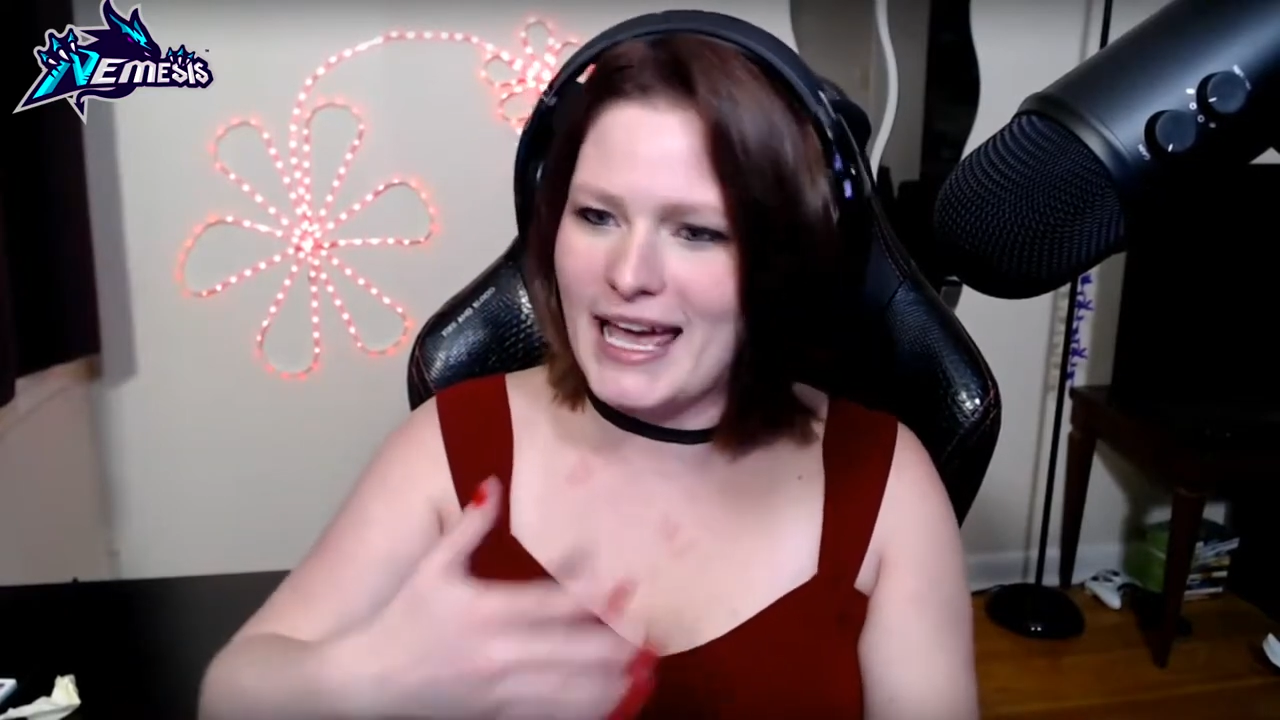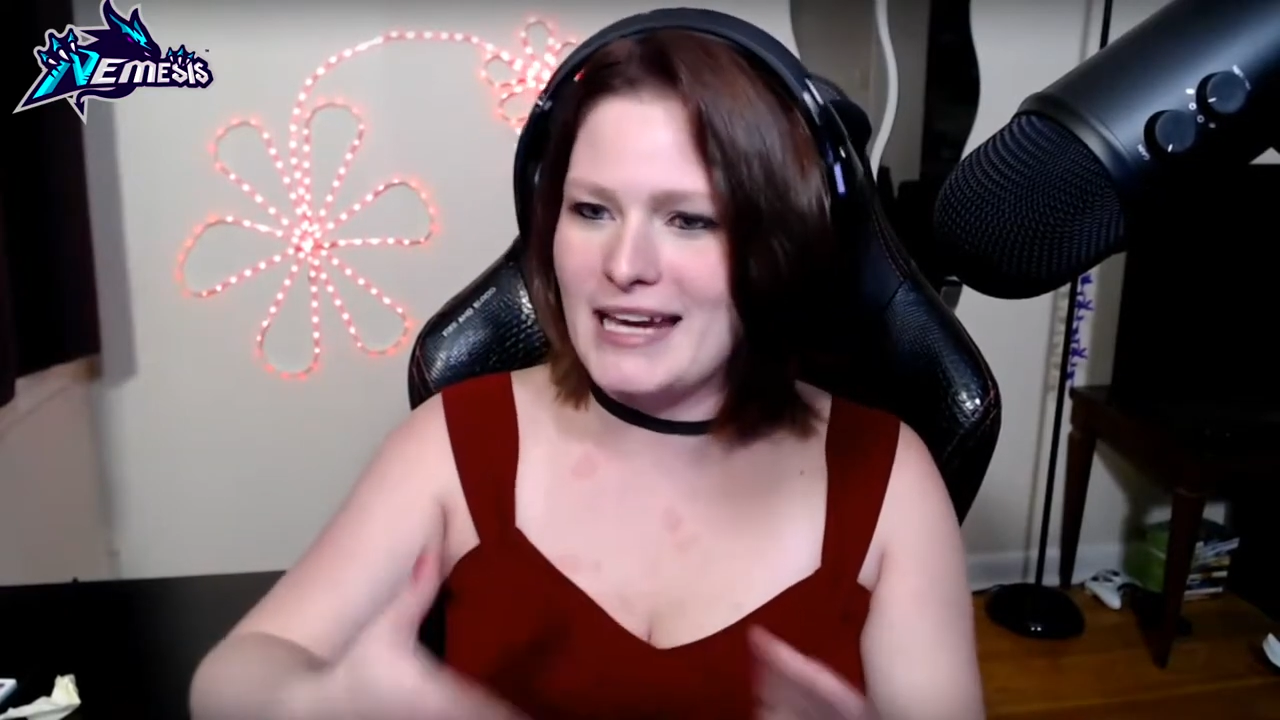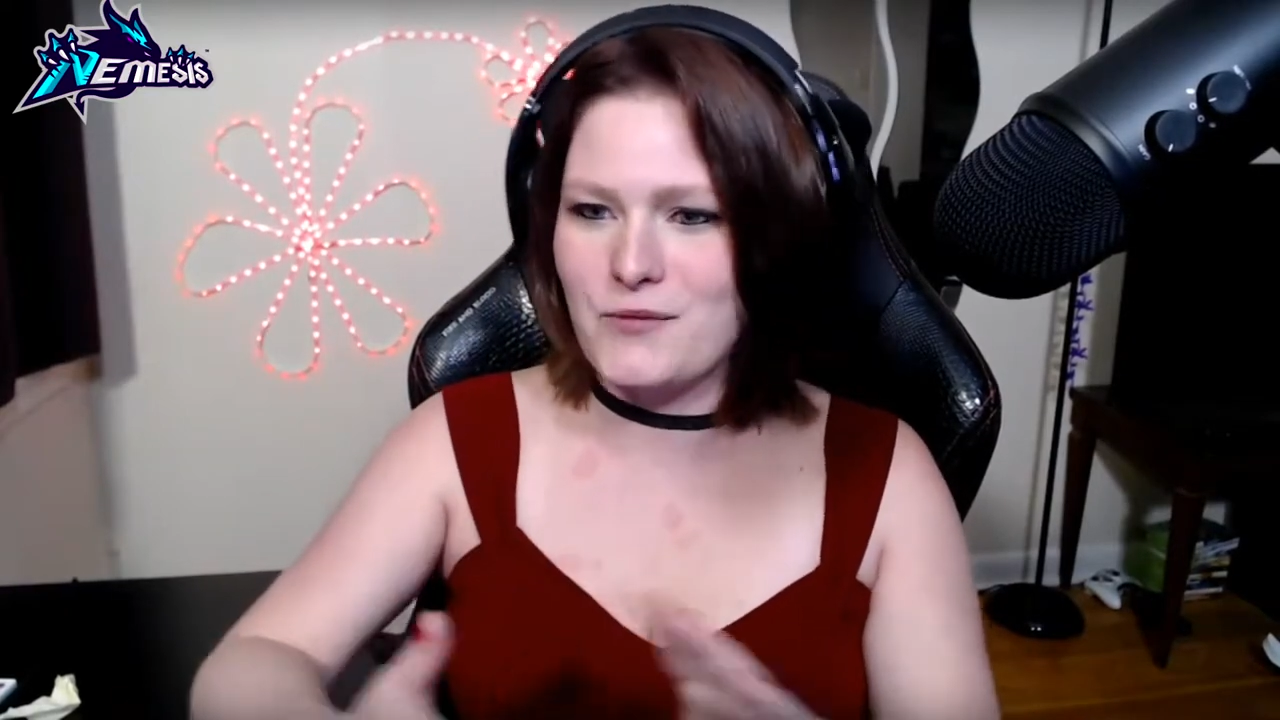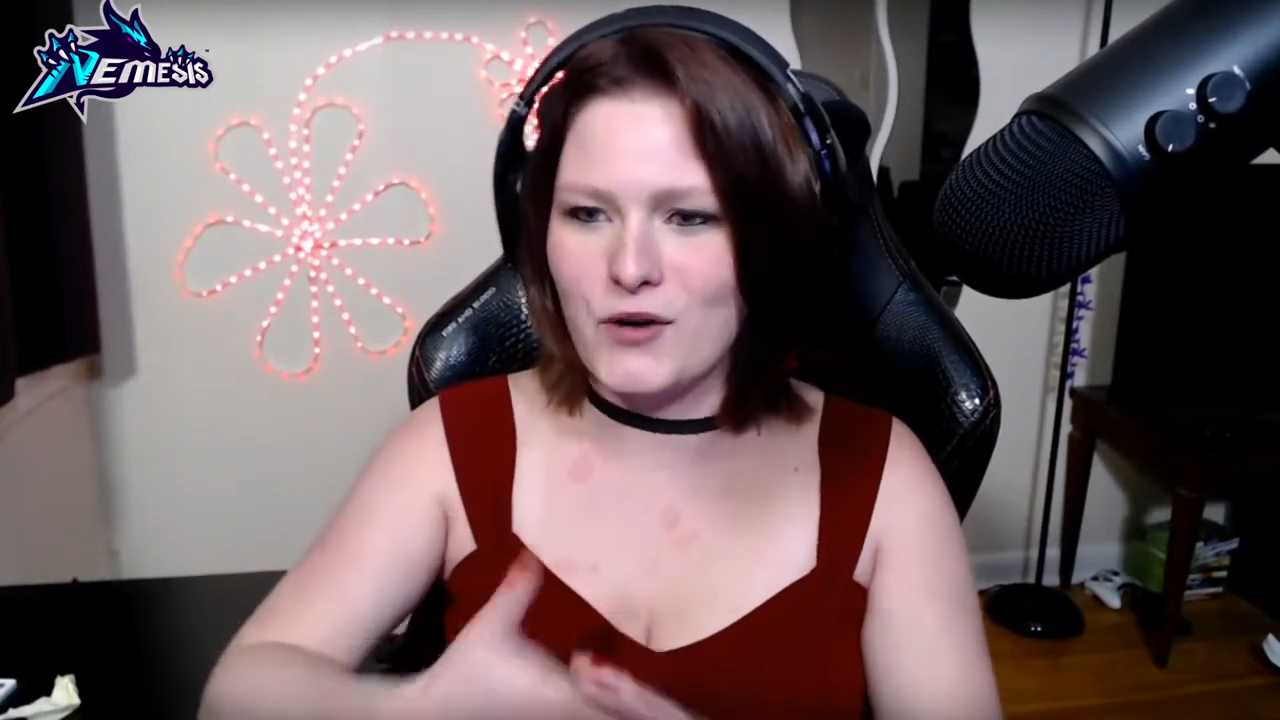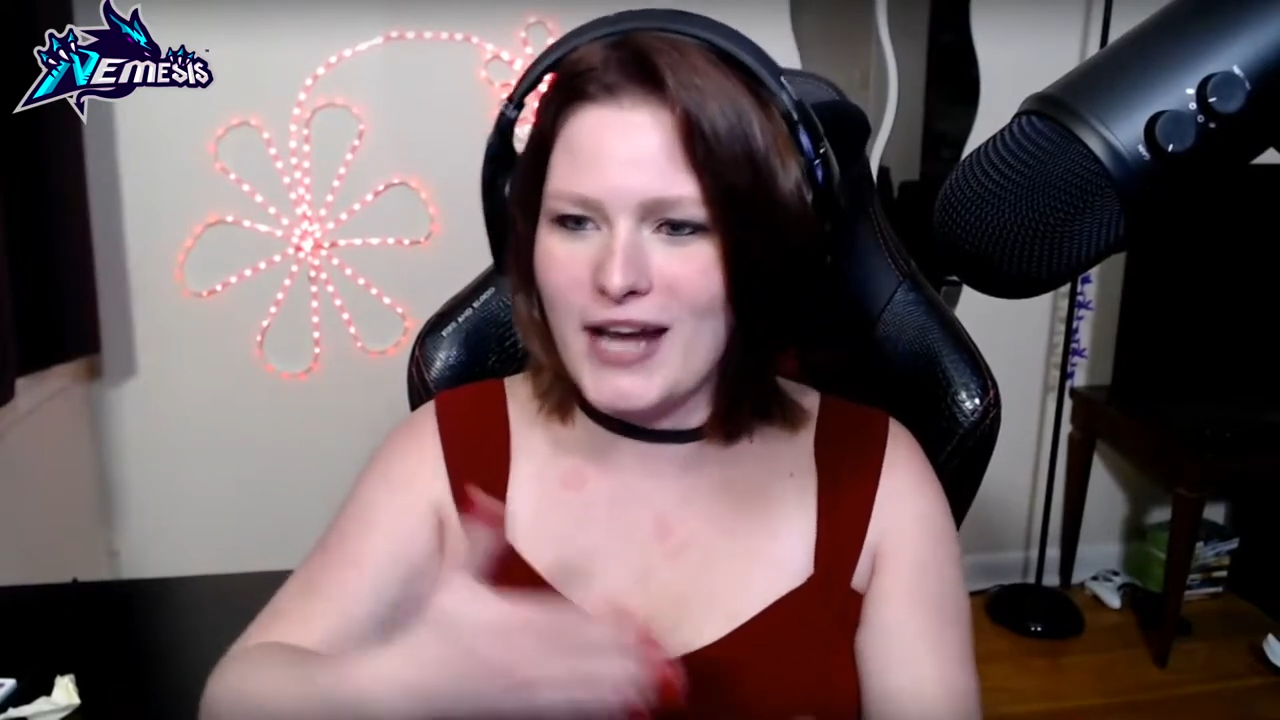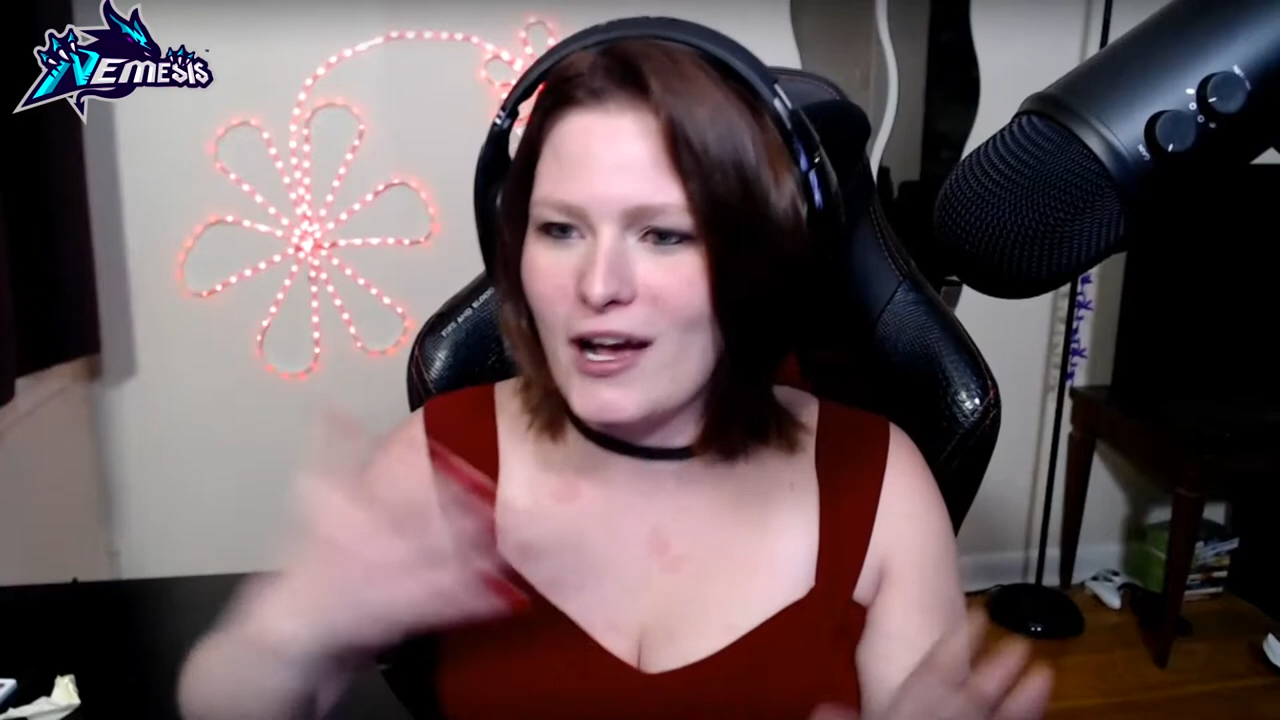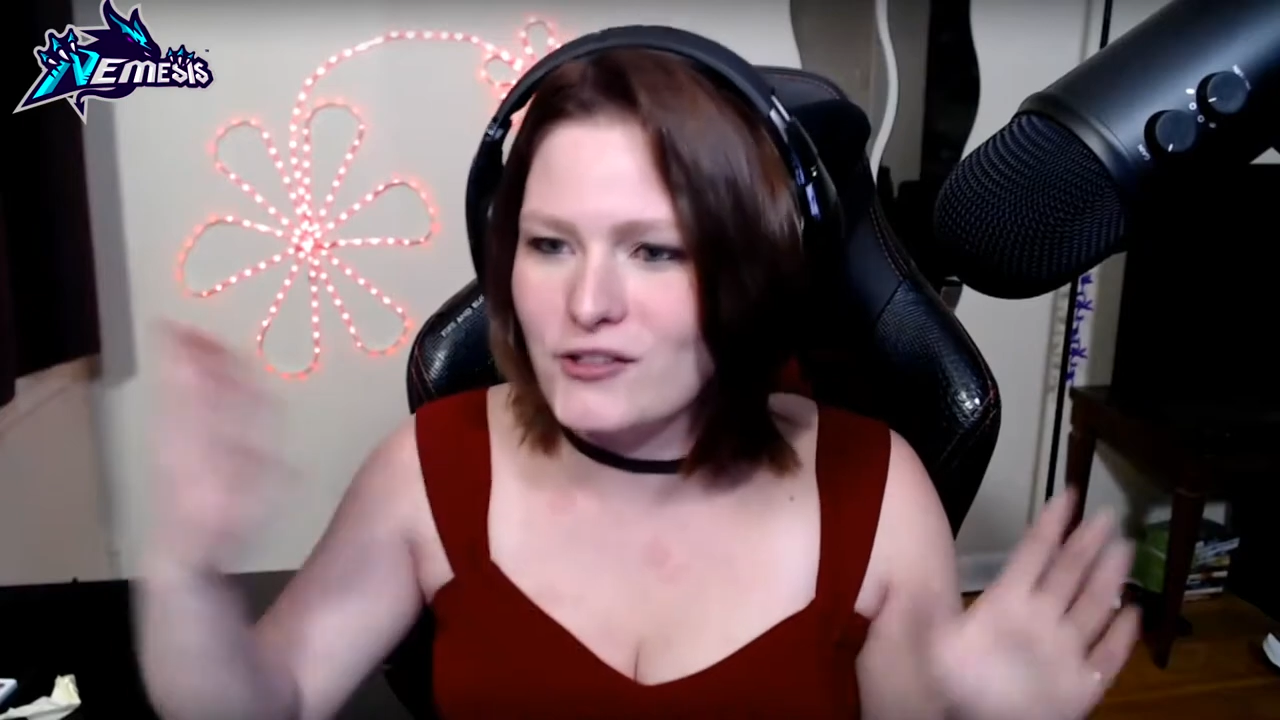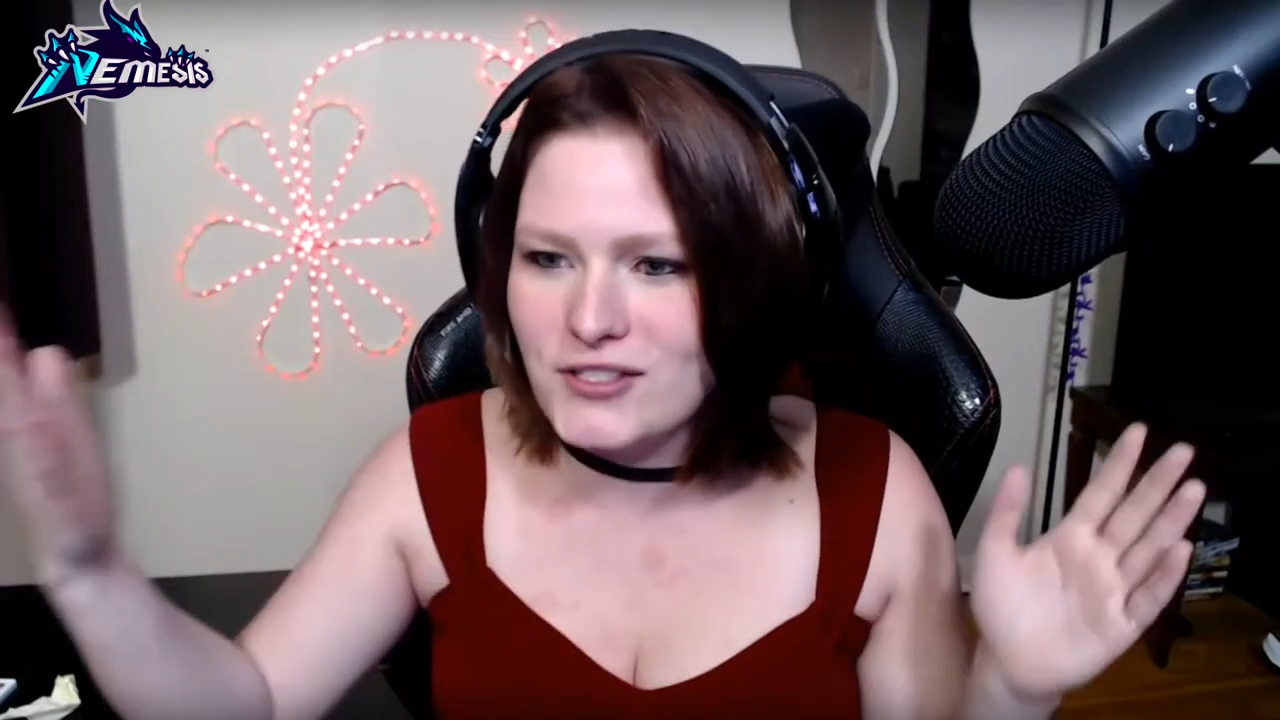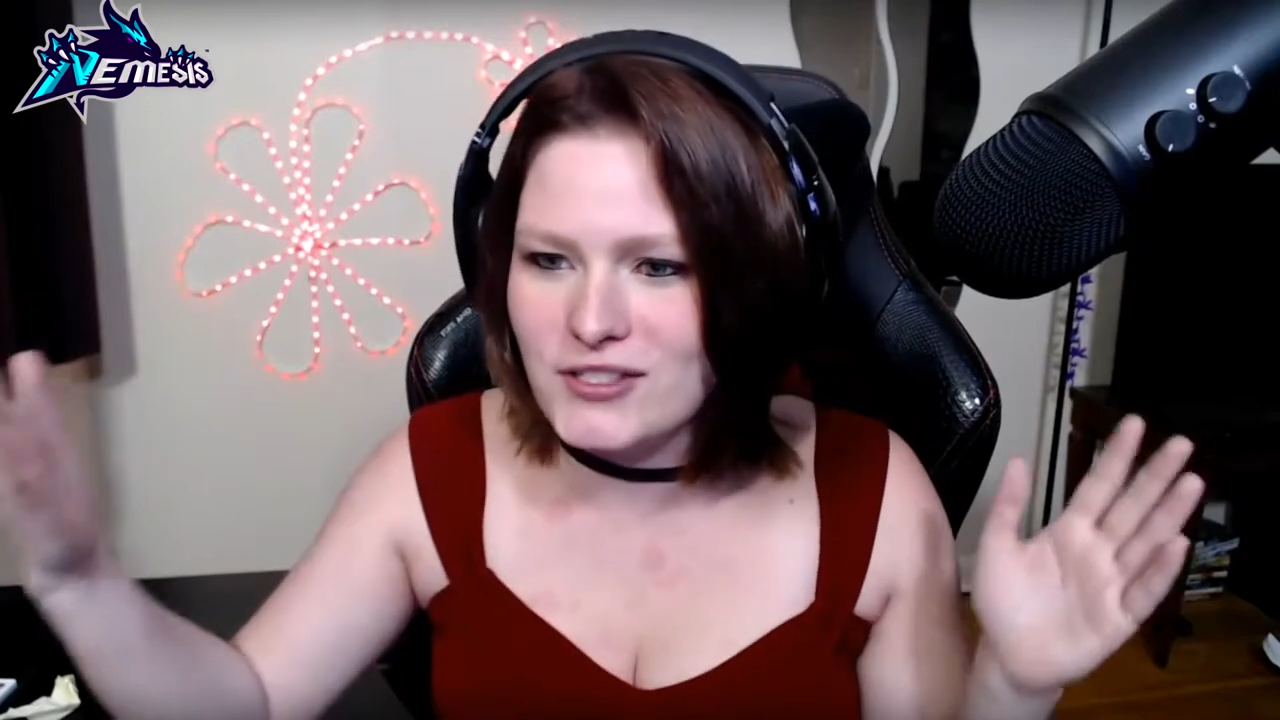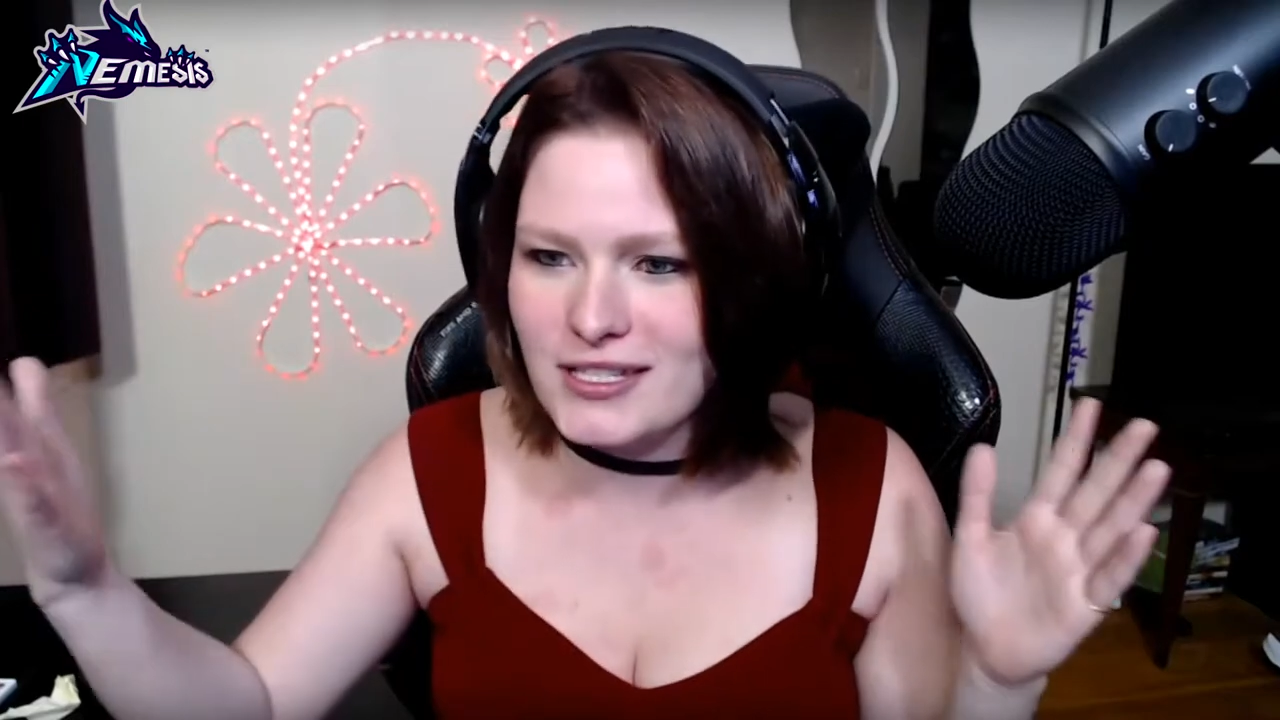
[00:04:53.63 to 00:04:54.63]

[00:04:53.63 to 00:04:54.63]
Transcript: anyone else's